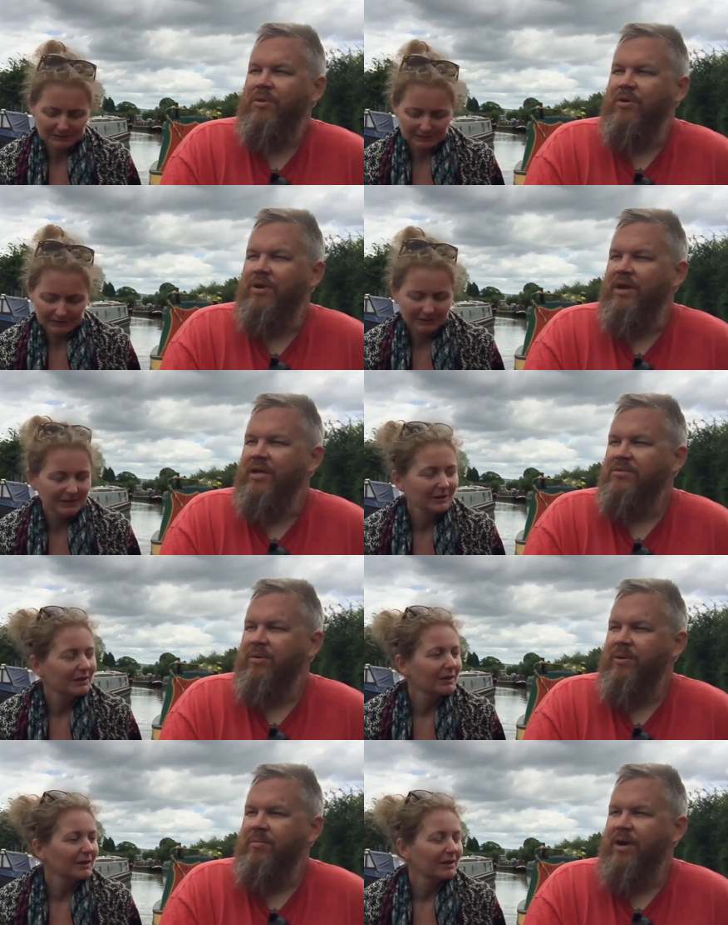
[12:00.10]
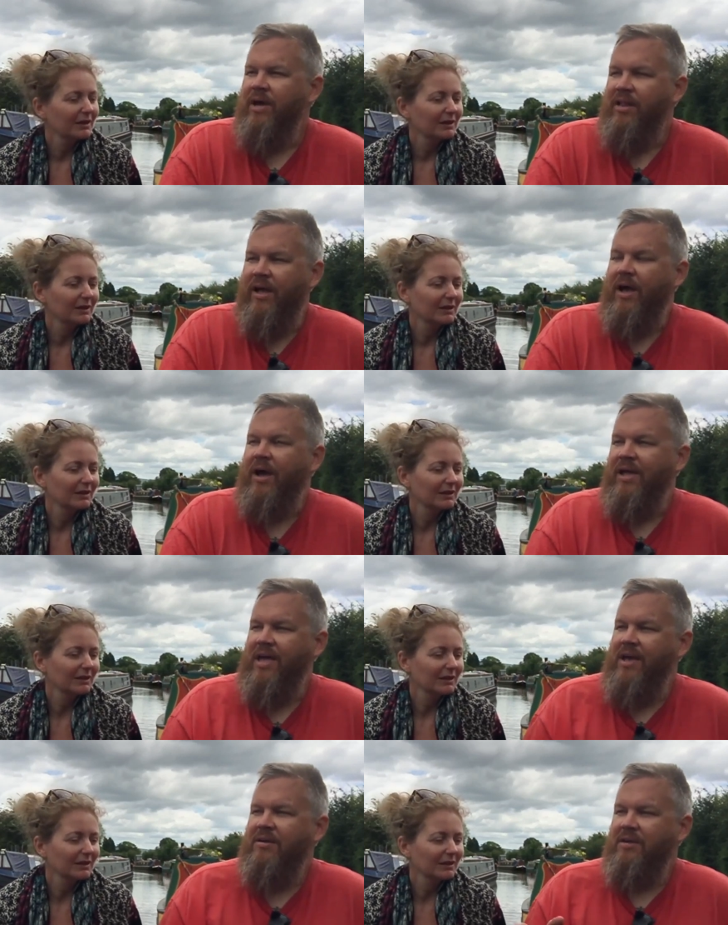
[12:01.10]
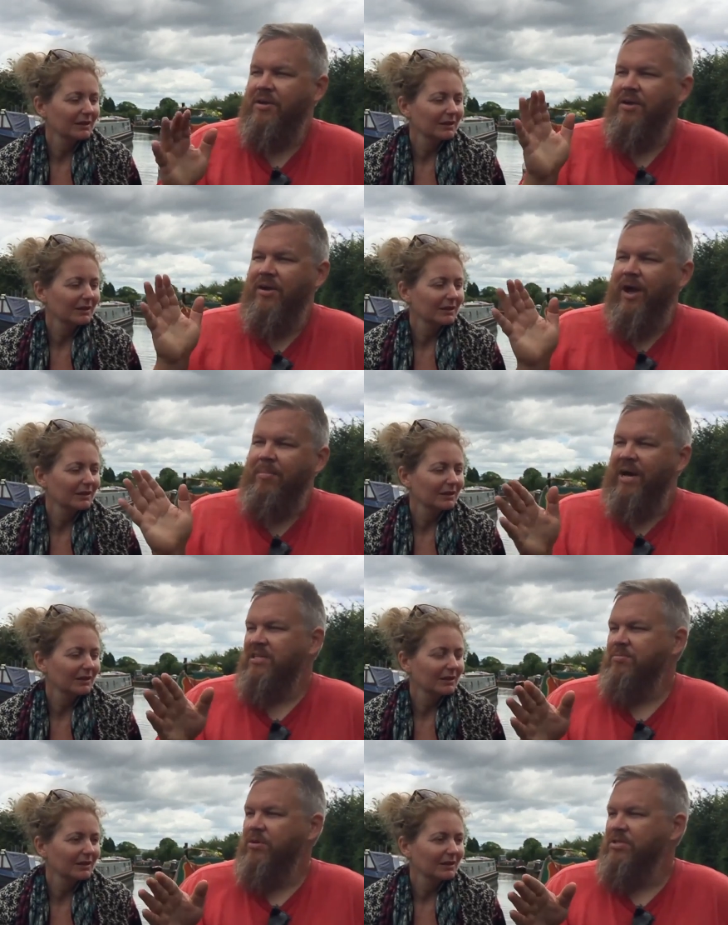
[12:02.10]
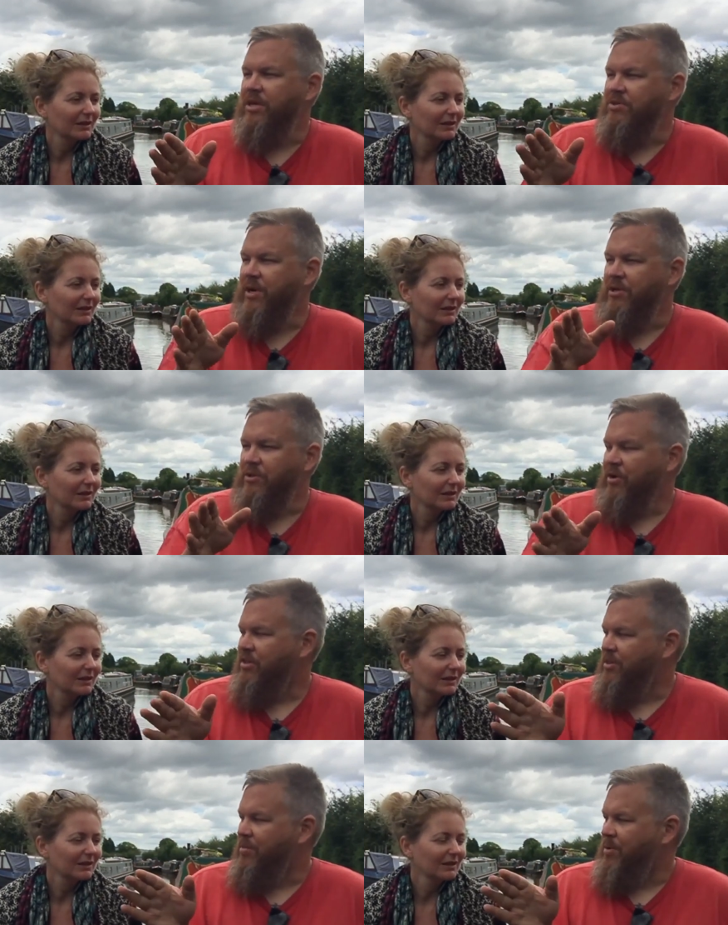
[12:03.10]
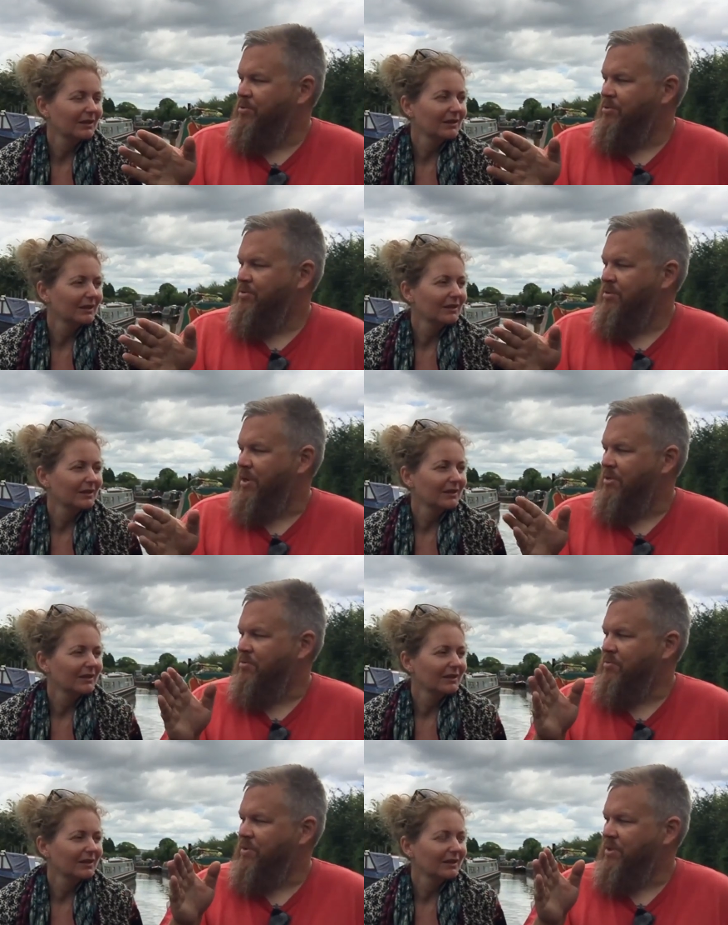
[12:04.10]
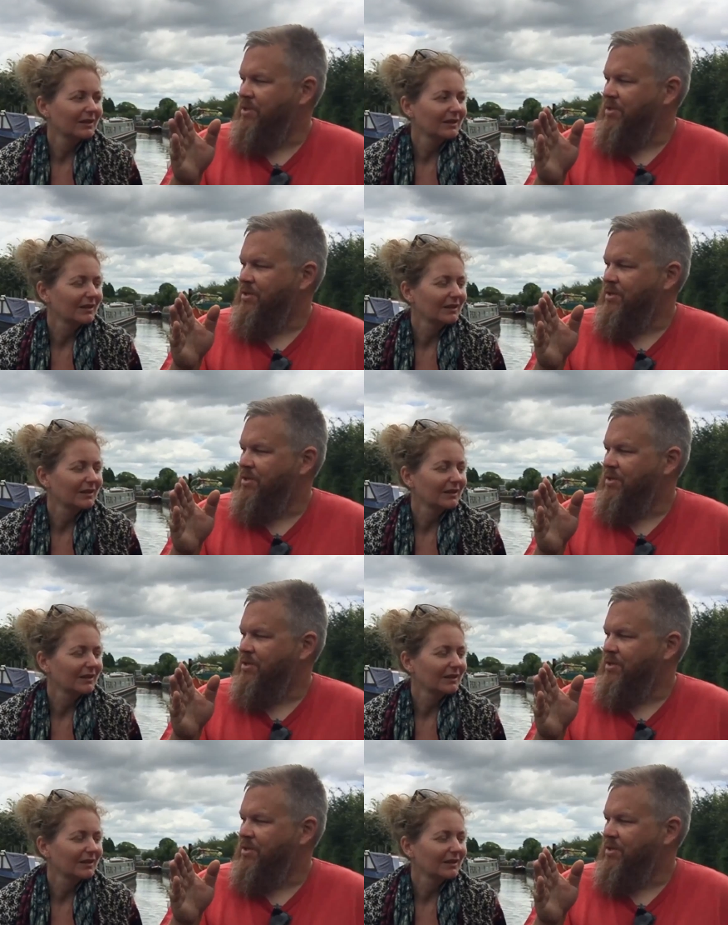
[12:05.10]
Speaker 1: boat, and as we went by it, like, I pass boats and I try and look at the boat. I don't really